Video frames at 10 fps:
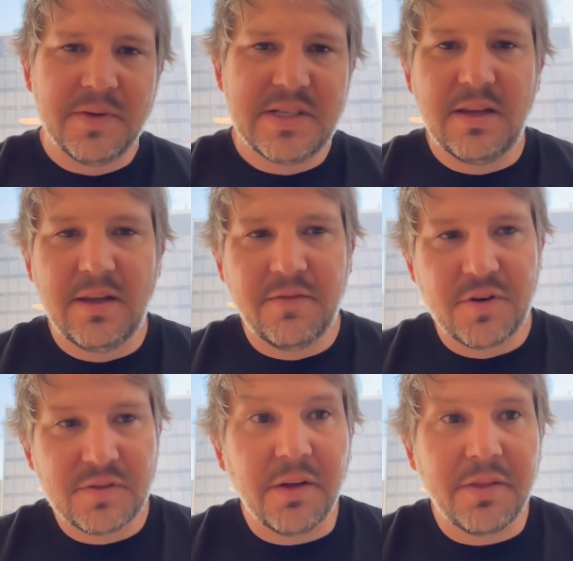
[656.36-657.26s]
see
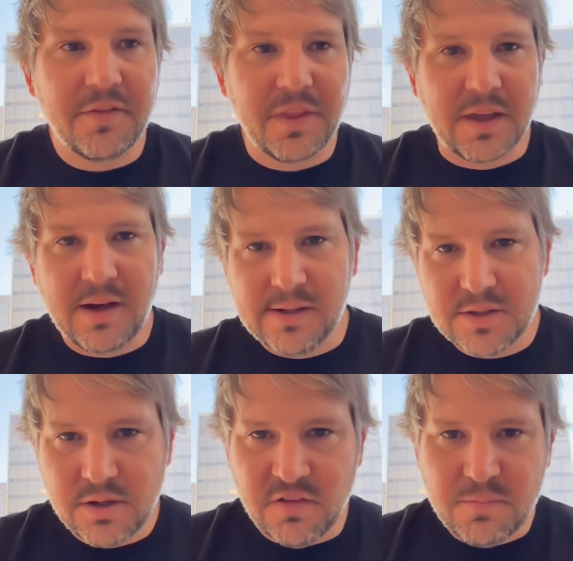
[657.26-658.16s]
first of all the
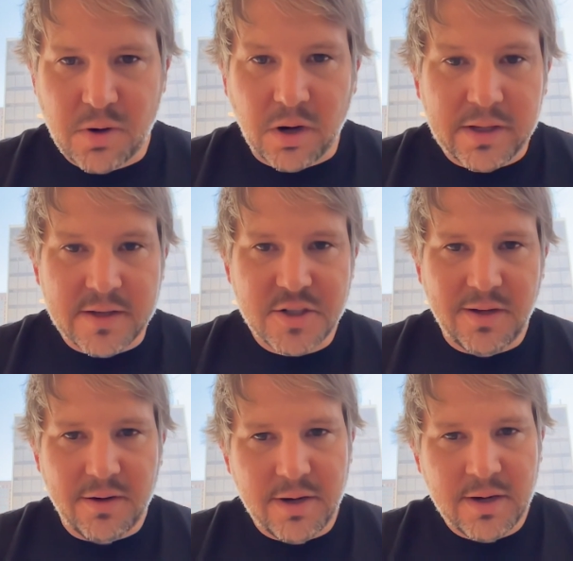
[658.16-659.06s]
culture of product
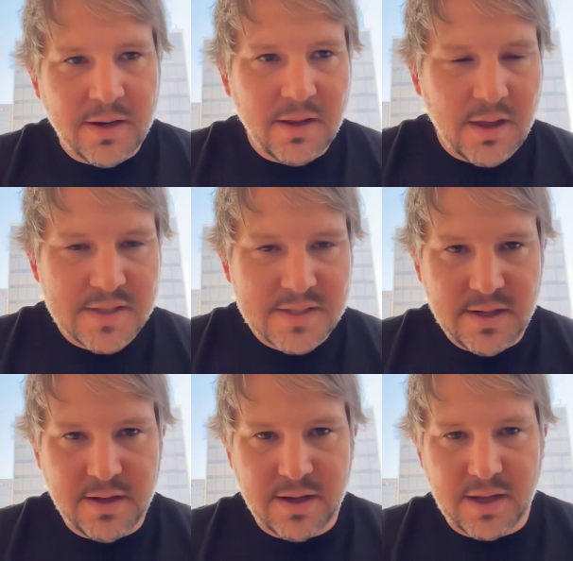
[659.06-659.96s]
engineering as
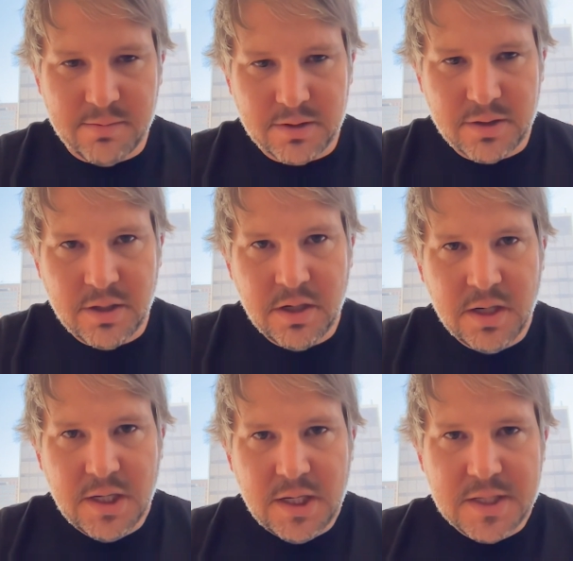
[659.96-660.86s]
the enabler.
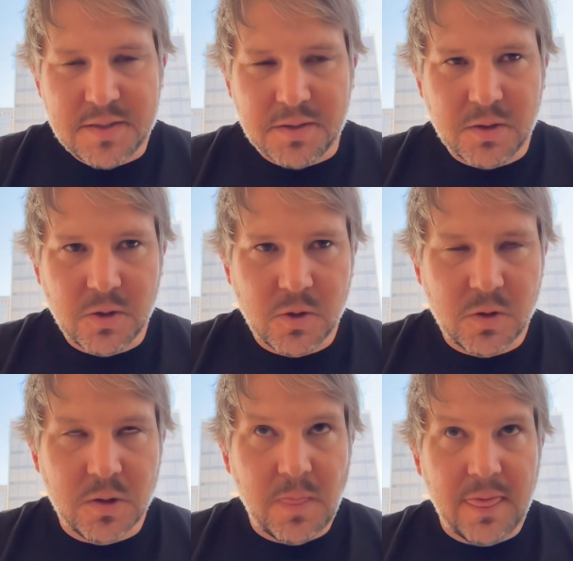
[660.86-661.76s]
So